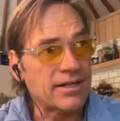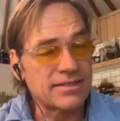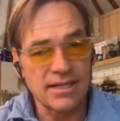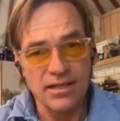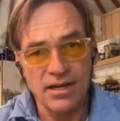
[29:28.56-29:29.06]

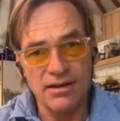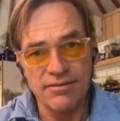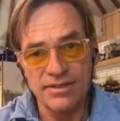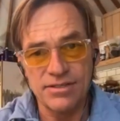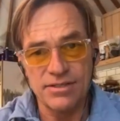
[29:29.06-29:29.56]
I
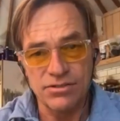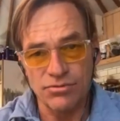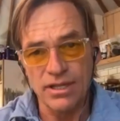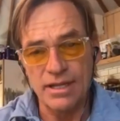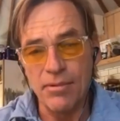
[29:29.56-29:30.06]
love it's
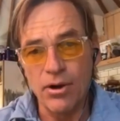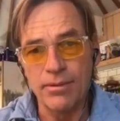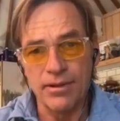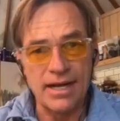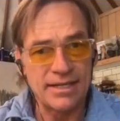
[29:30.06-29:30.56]
really
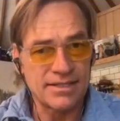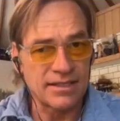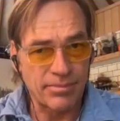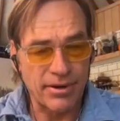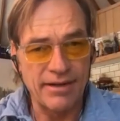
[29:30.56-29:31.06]
mobilizing
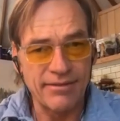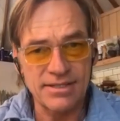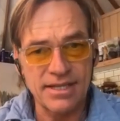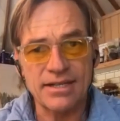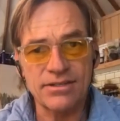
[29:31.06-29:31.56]
the private
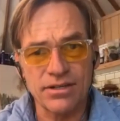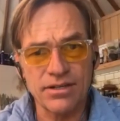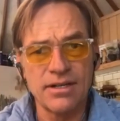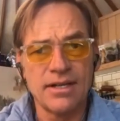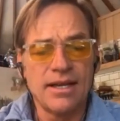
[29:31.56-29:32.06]
sector
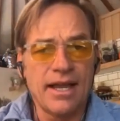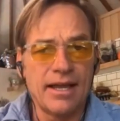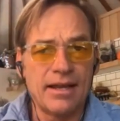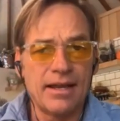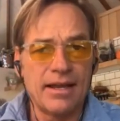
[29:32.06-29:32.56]

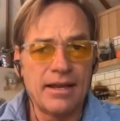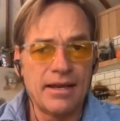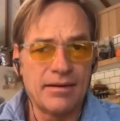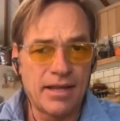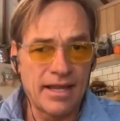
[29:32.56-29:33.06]
and
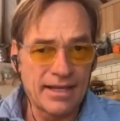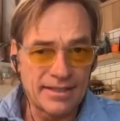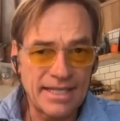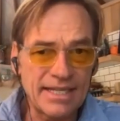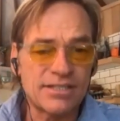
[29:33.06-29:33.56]

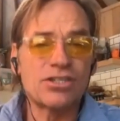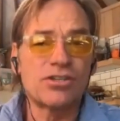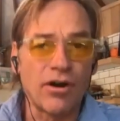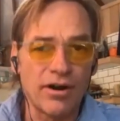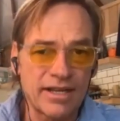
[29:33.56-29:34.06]
at least
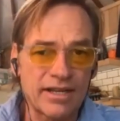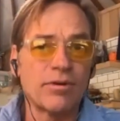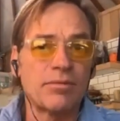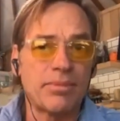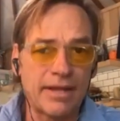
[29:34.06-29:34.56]
starting
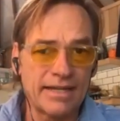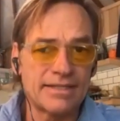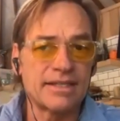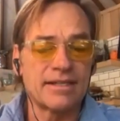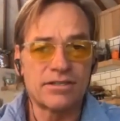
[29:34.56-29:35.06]
with
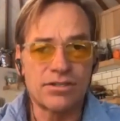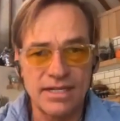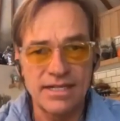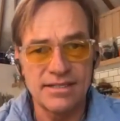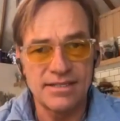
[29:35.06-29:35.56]
planting
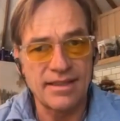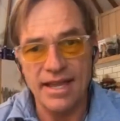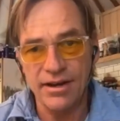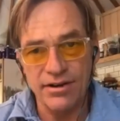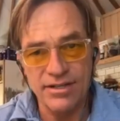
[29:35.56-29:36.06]
trees in the
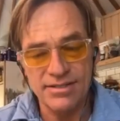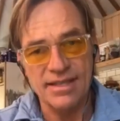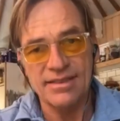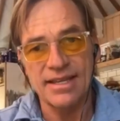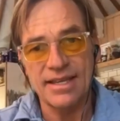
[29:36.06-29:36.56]
areas that
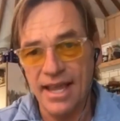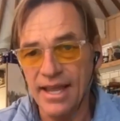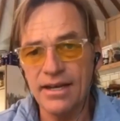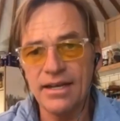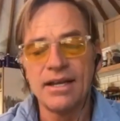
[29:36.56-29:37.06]
they
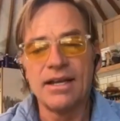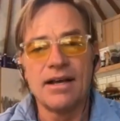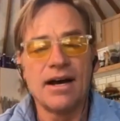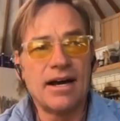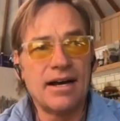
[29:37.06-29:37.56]
can,
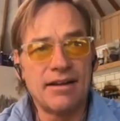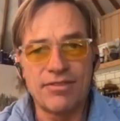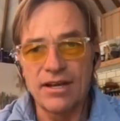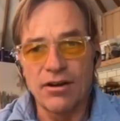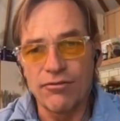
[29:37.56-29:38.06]
if they
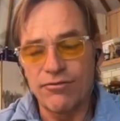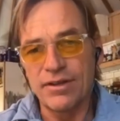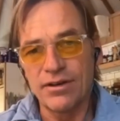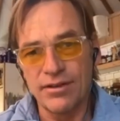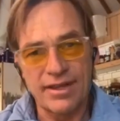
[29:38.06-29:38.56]
don't
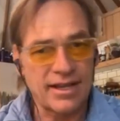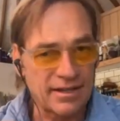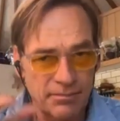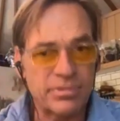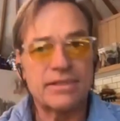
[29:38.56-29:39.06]
feel they can
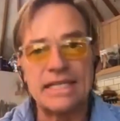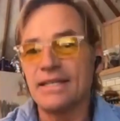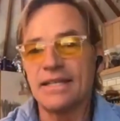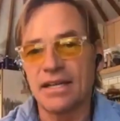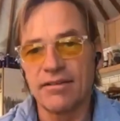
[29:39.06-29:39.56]
completely
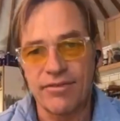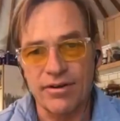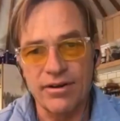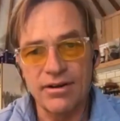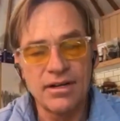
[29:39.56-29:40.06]

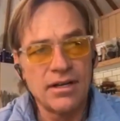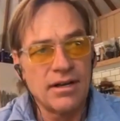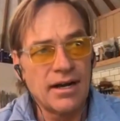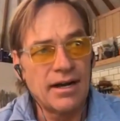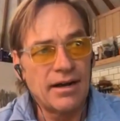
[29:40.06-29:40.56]
convert.
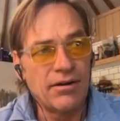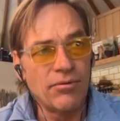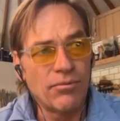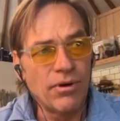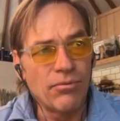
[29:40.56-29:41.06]

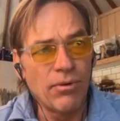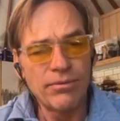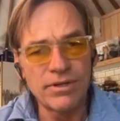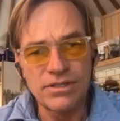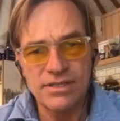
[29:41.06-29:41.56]
What
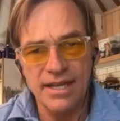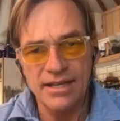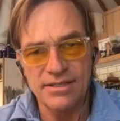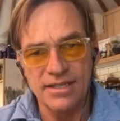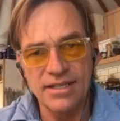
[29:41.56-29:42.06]
would you say
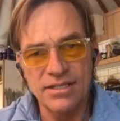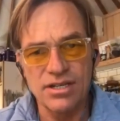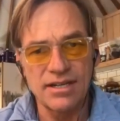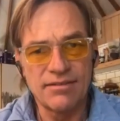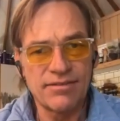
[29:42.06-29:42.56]
is
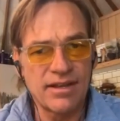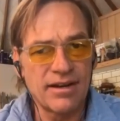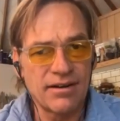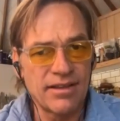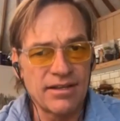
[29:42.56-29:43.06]
initiative
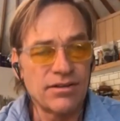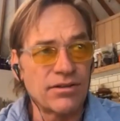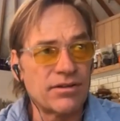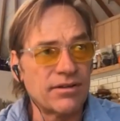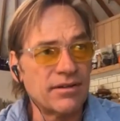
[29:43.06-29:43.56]
there that you
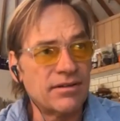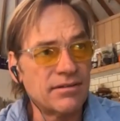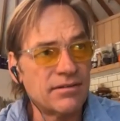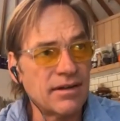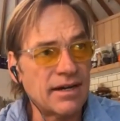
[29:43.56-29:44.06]
could
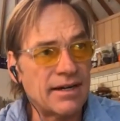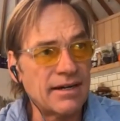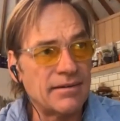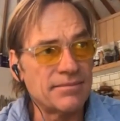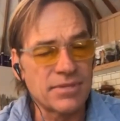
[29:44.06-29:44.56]

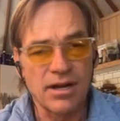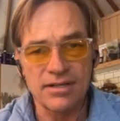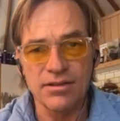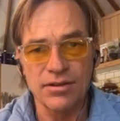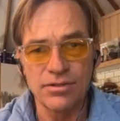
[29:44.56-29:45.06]
talk
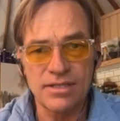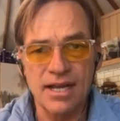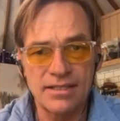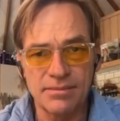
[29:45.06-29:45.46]
to those kinds of